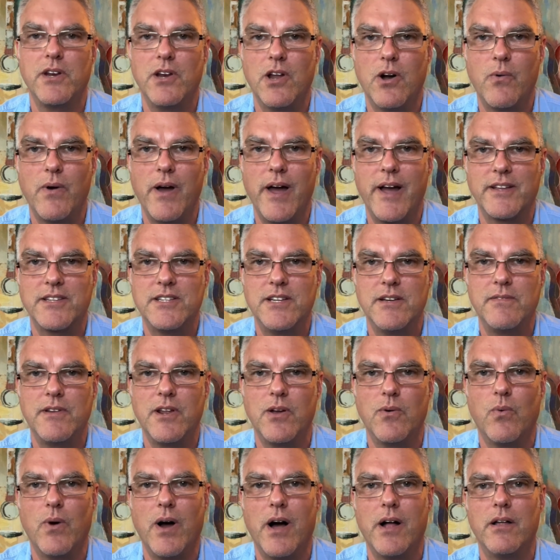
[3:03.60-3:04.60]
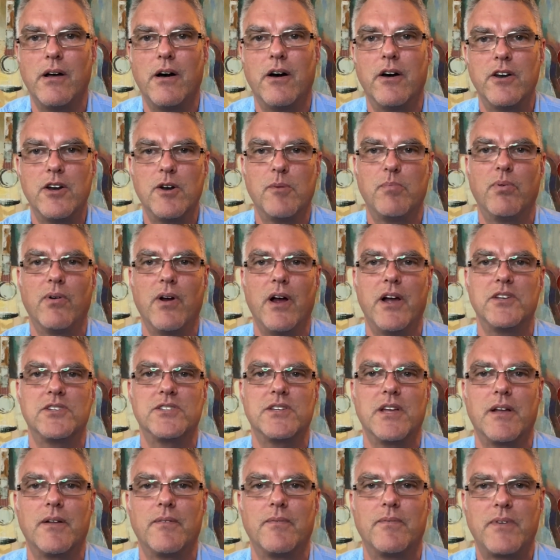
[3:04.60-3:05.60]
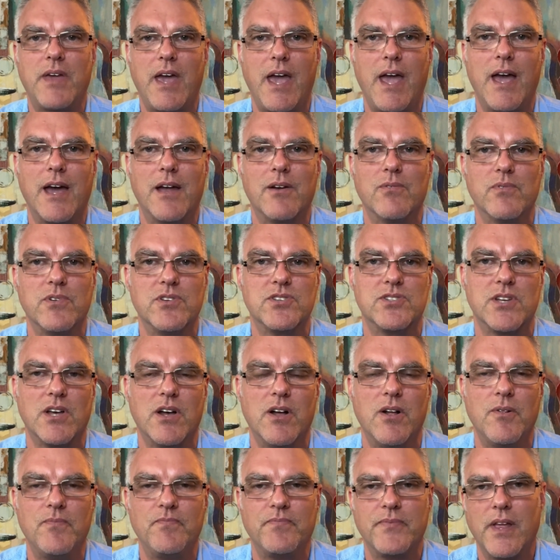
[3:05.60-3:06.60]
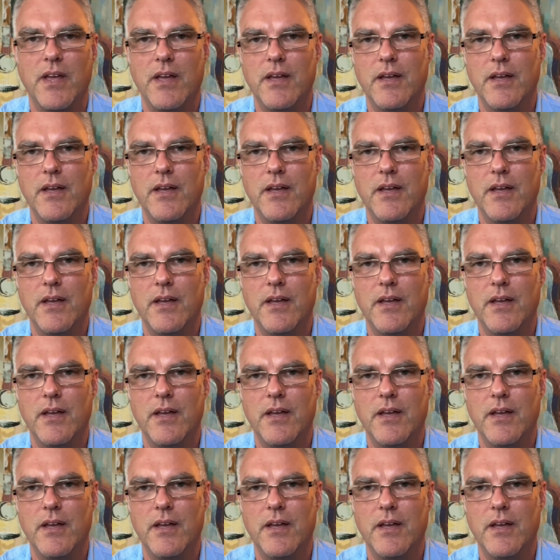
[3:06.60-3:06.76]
no activity, while underpricing can result